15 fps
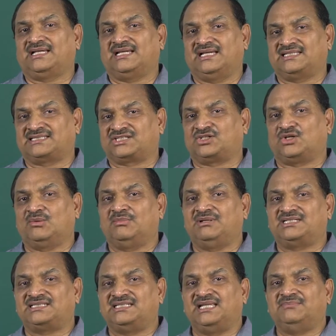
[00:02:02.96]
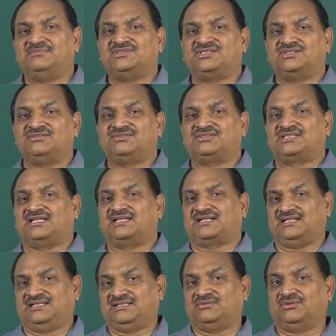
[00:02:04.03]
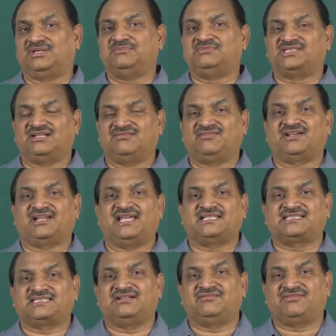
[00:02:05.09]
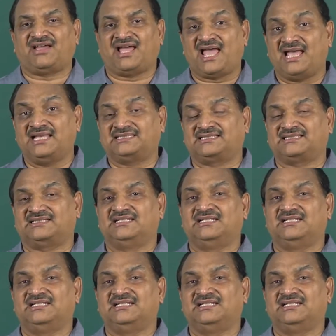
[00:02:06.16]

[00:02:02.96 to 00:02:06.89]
establish themselves or, himself or herself as